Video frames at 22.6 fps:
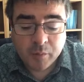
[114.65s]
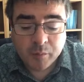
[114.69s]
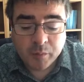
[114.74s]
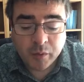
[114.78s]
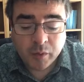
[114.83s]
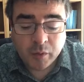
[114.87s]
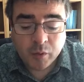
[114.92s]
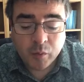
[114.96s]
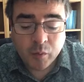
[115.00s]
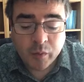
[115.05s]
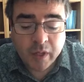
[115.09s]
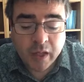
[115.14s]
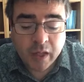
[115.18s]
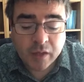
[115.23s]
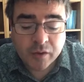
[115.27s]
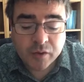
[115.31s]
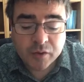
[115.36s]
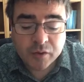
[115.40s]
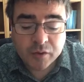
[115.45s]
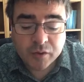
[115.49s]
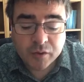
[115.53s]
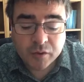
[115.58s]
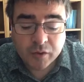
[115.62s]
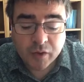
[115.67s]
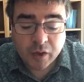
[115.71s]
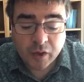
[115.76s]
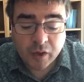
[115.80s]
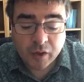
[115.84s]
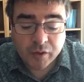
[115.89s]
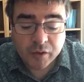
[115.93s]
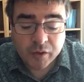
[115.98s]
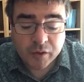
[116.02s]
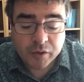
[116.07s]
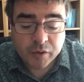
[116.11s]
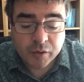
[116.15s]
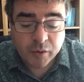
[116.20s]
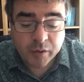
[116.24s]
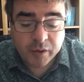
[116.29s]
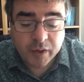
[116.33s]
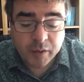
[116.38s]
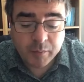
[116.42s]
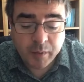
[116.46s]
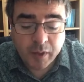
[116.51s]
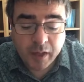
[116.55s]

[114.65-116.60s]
But no one else dared to join them,